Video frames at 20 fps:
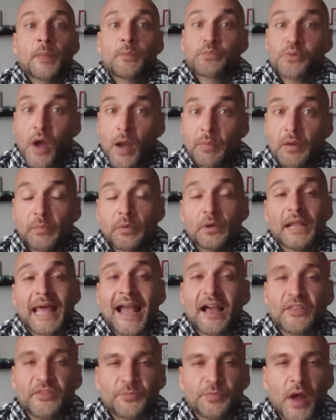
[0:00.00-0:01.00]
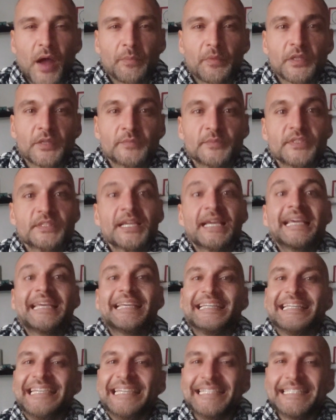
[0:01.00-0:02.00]
Probable health problems:
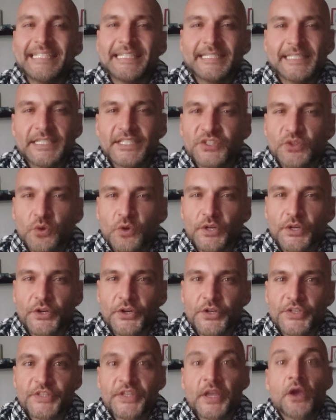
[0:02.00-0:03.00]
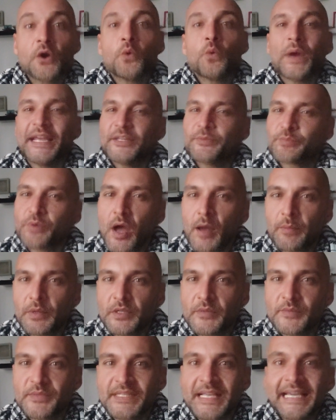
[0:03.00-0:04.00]
eating disorders, weight
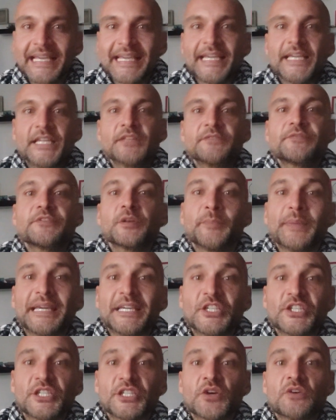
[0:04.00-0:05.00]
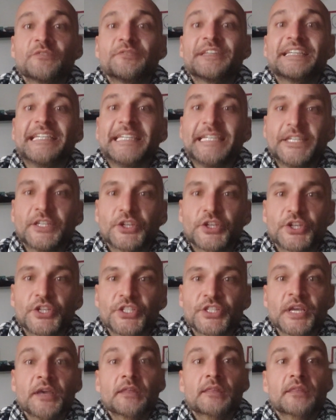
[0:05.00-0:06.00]
problems, inflammation of
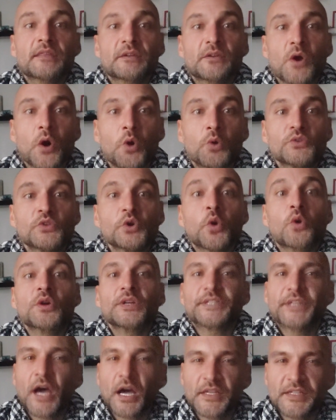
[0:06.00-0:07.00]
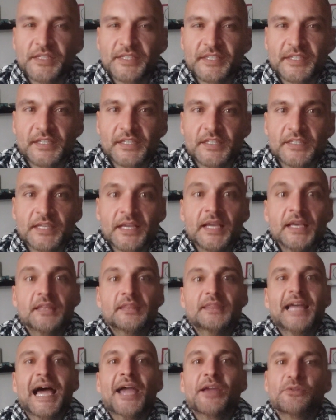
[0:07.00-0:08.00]
ears, throat or tonsils,
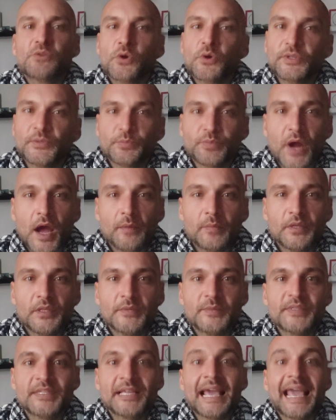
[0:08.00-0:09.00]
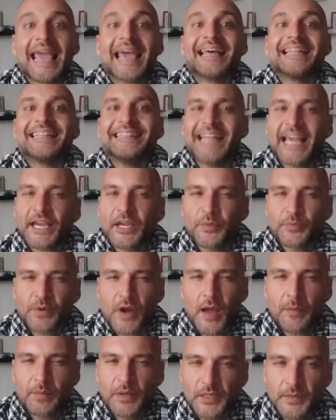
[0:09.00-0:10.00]
thyroid problems, and neck
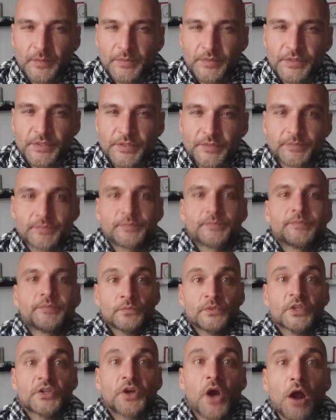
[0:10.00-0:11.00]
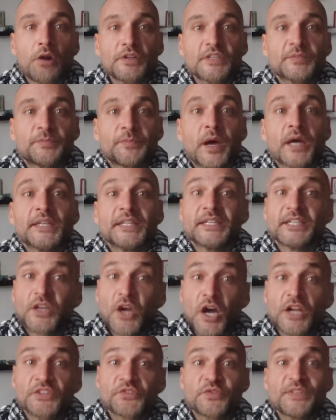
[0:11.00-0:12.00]
problems. The corresponding
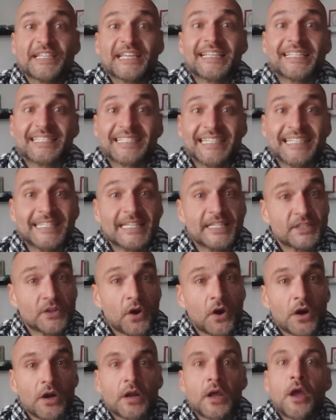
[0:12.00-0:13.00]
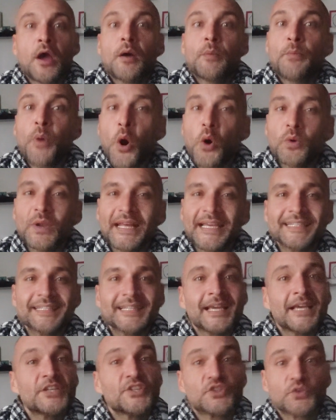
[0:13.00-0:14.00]
countries and cities are
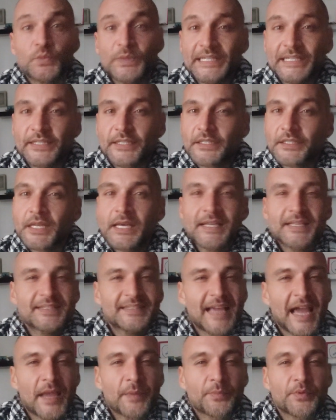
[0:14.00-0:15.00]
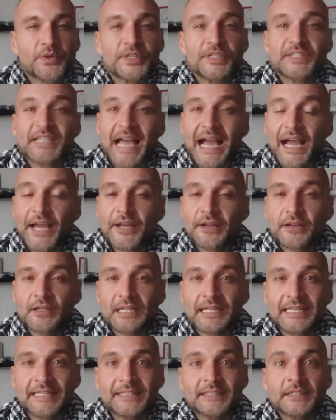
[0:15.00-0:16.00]
Poland, Sweden, Cyprus,
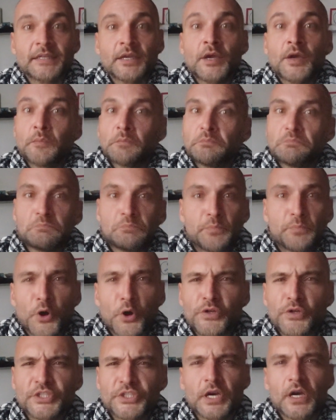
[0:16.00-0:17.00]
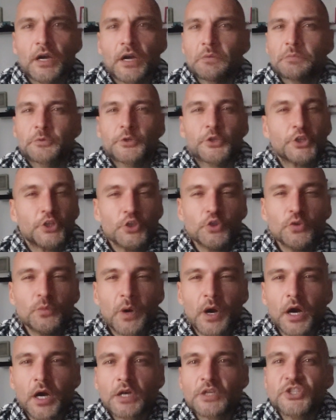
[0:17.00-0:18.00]
Ireland, Persia,
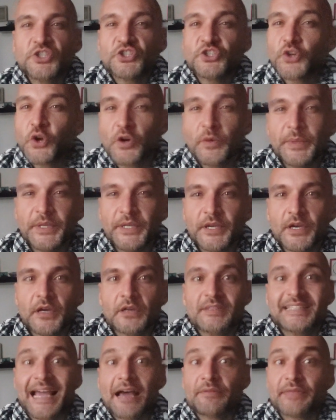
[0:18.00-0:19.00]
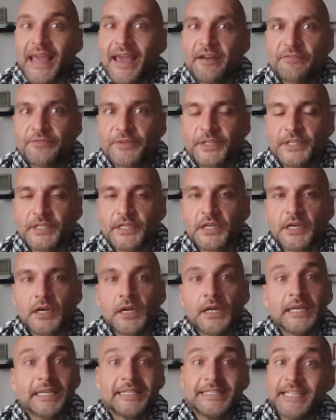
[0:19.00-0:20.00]
Cuba, Serbia, South
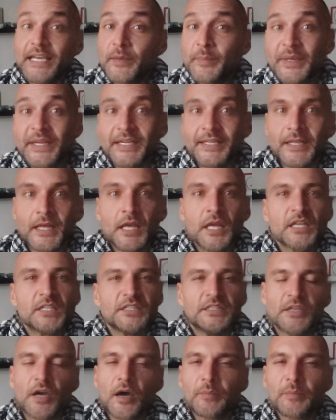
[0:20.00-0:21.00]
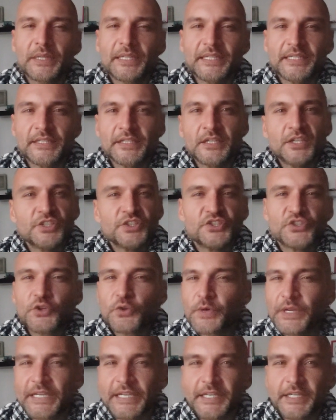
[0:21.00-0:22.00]
Africa, Yemen, Dublin,
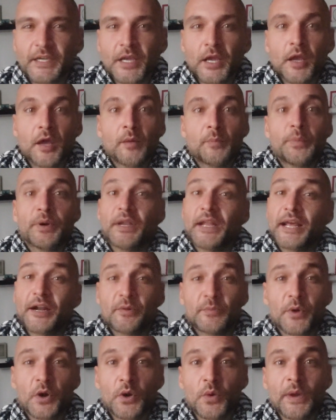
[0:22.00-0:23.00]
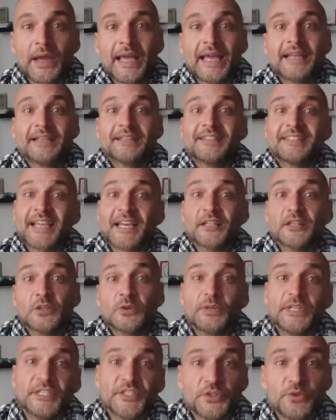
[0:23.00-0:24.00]
Zurich, Palermo, and St.
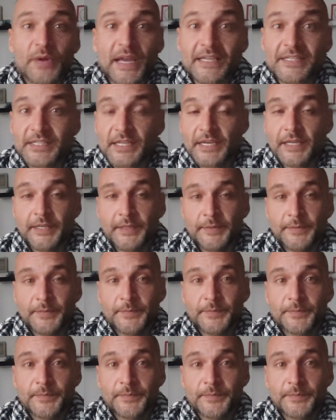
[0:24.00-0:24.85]
Louis, USA.